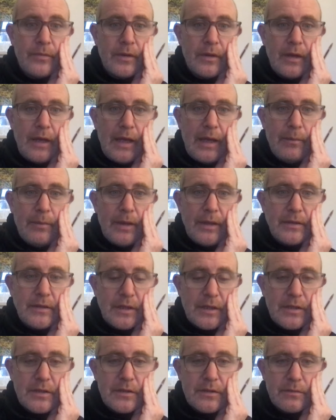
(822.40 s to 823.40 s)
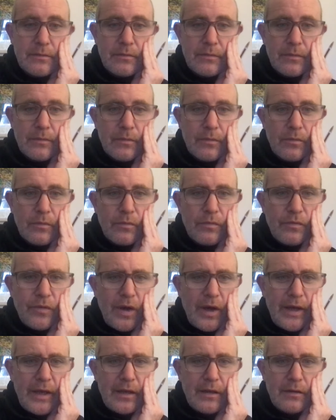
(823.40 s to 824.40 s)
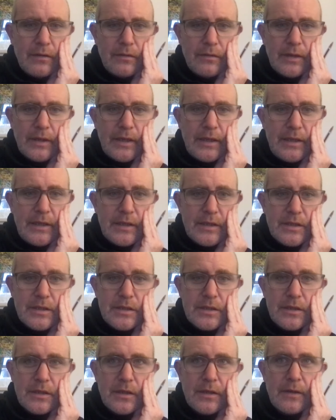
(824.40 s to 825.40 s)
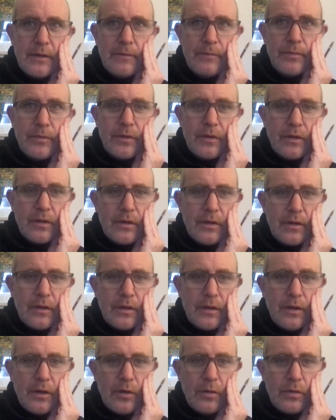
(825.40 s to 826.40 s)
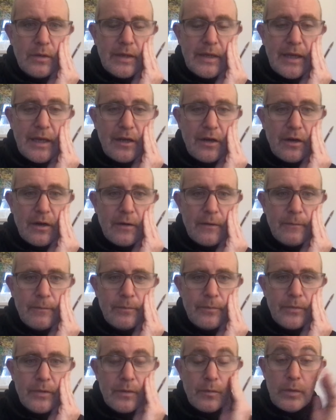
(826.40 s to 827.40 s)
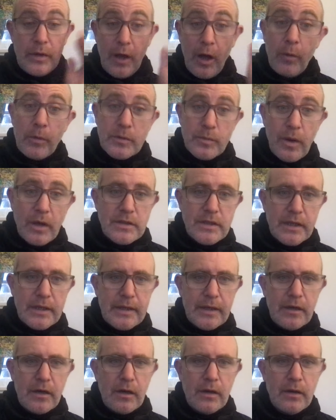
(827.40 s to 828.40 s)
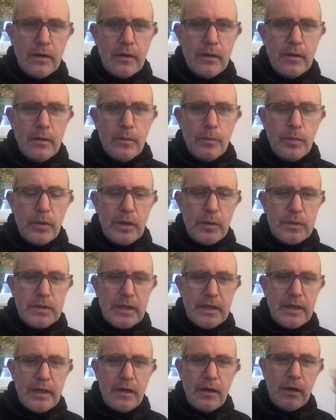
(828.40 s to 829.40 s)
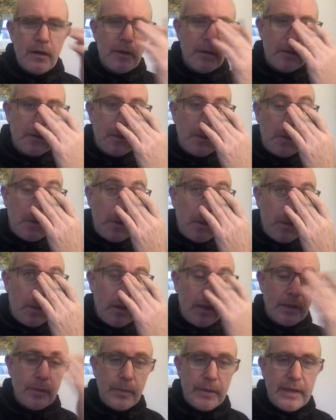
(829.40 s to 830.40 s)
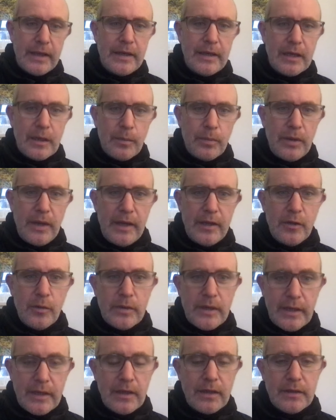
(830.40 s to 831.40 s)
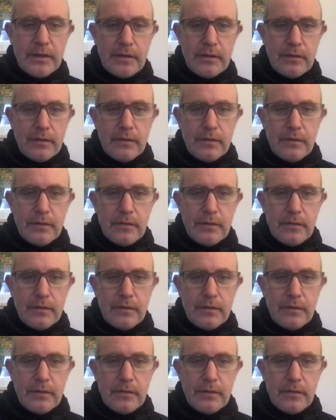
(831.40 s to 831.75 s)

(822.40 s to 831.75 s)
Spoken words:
into this vile, hideous, killer. He always was a killer, but he was a killer at the beginning of the play who killed in